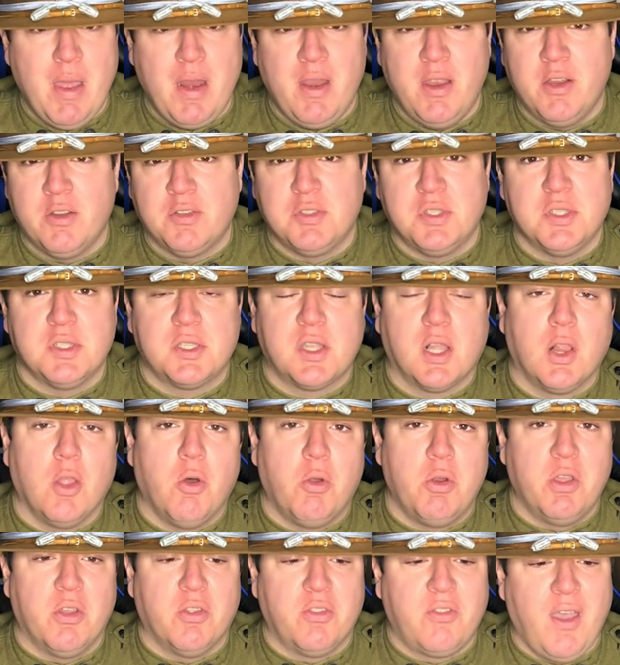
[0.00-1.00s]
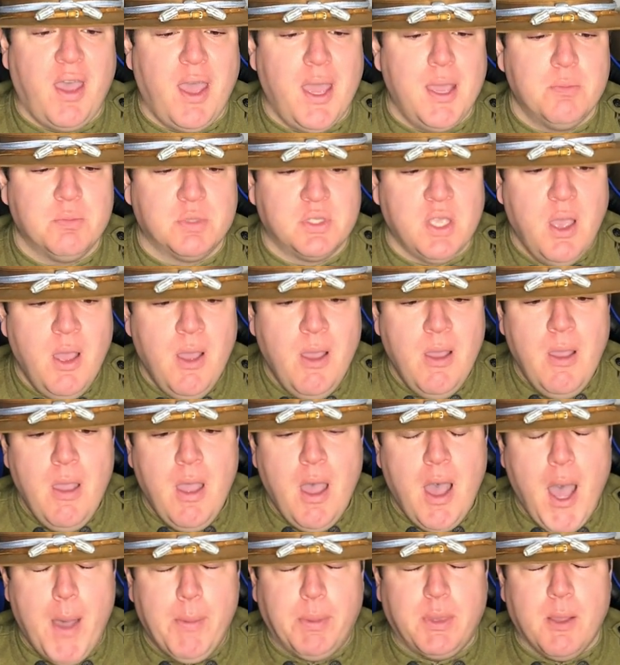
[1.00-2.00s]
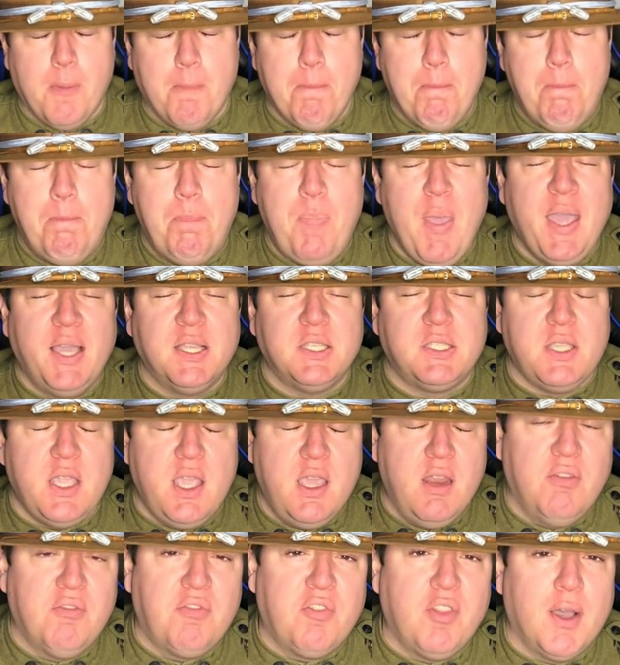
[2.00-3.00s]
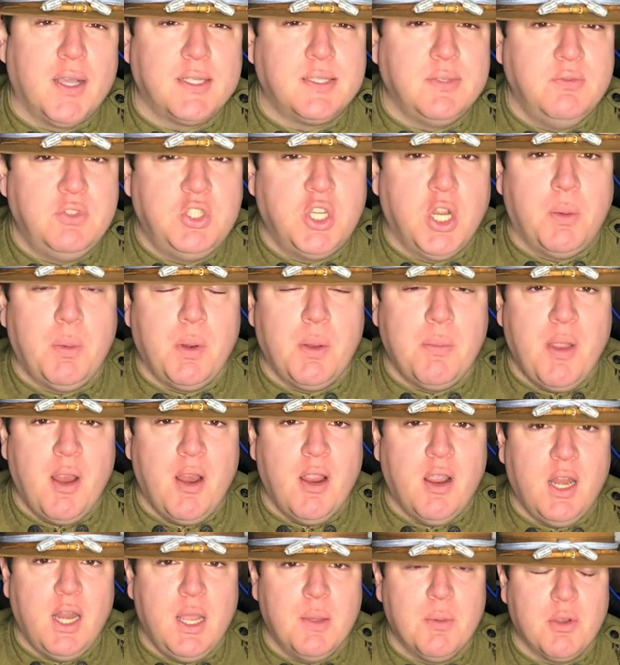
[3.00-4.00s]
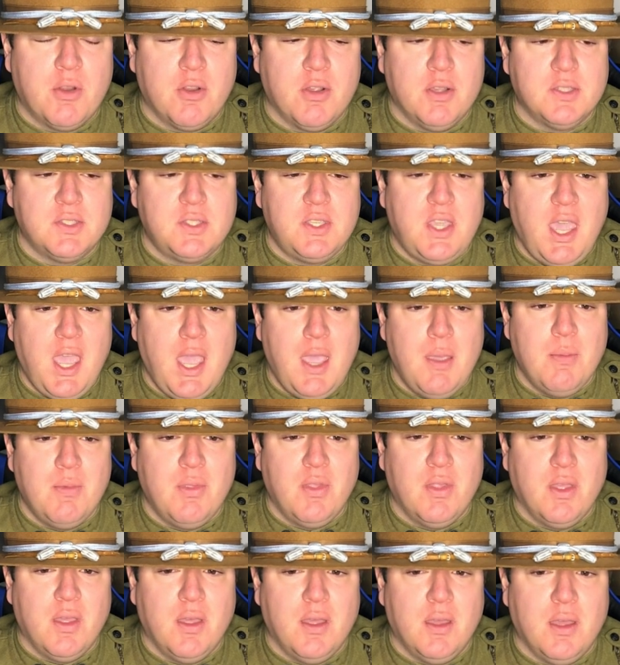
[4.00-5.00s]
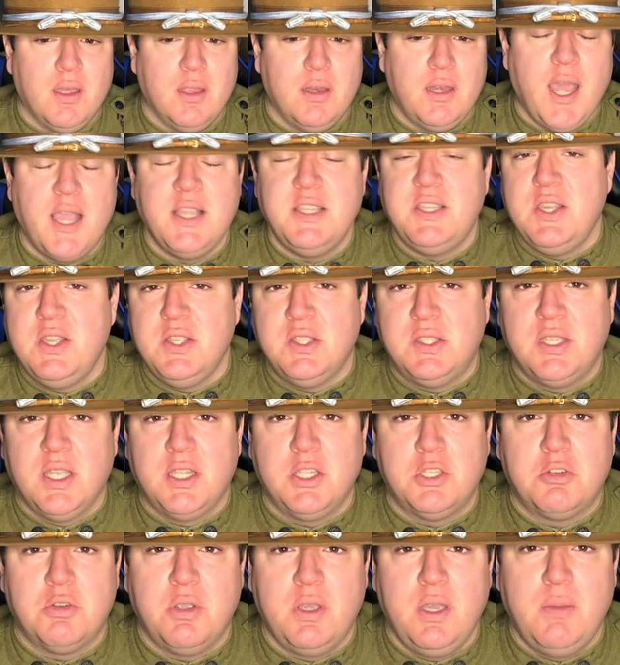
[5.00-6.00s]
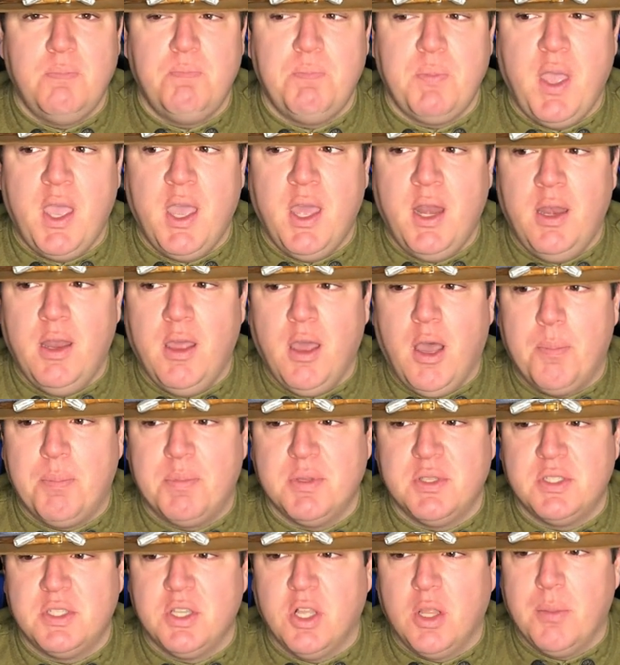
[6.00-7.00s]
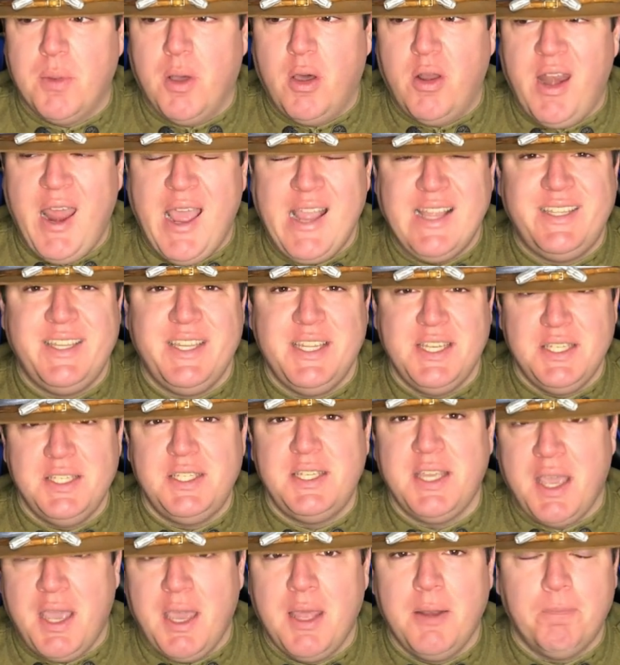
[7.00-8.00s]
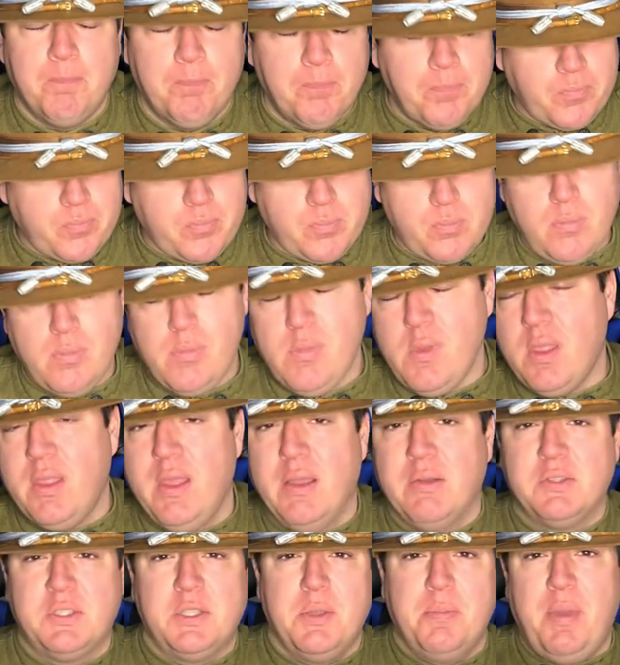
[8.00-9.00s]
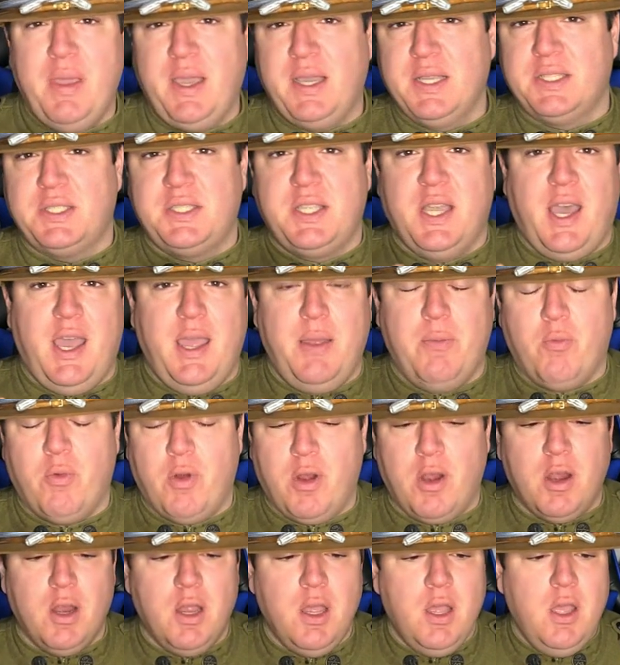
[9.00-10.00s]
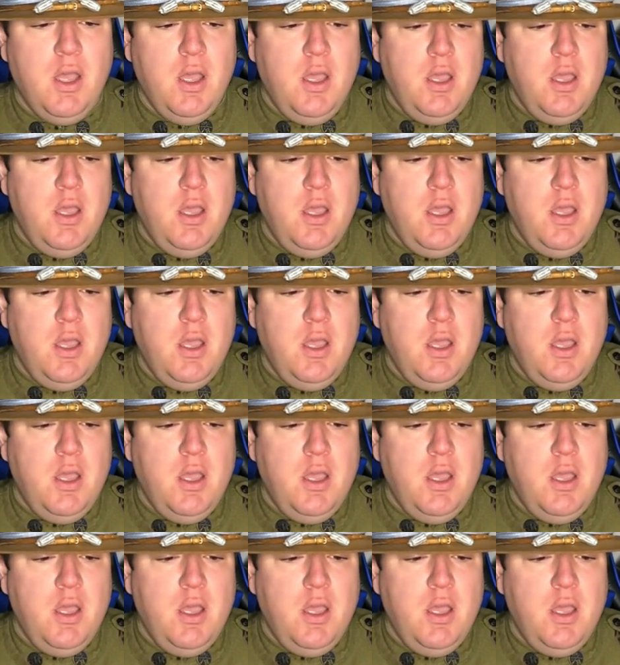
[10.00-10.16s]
been here since colonial times. The biggest influx of German American immigrants came in the 19th century and up until about 1910. That was the biggest time where